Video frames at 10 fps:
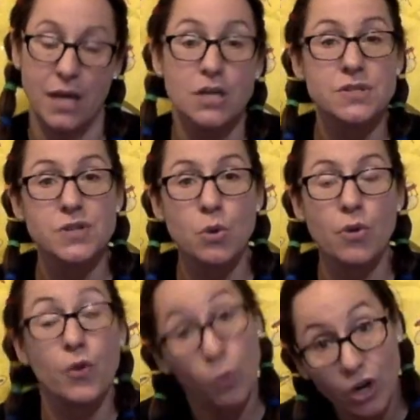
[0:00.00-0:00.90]
So
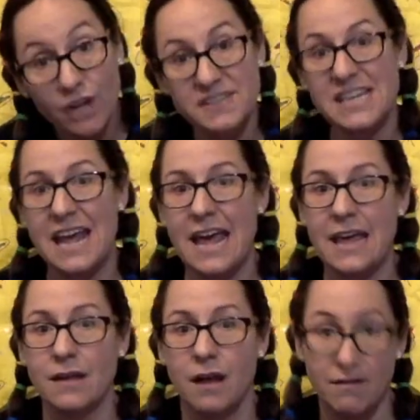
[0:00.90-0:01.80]
the word of the
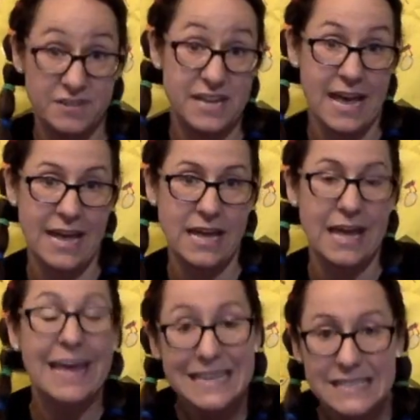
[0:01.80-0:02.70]
day
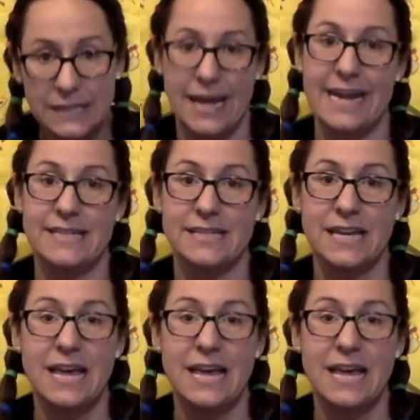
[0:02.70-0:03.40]
is light.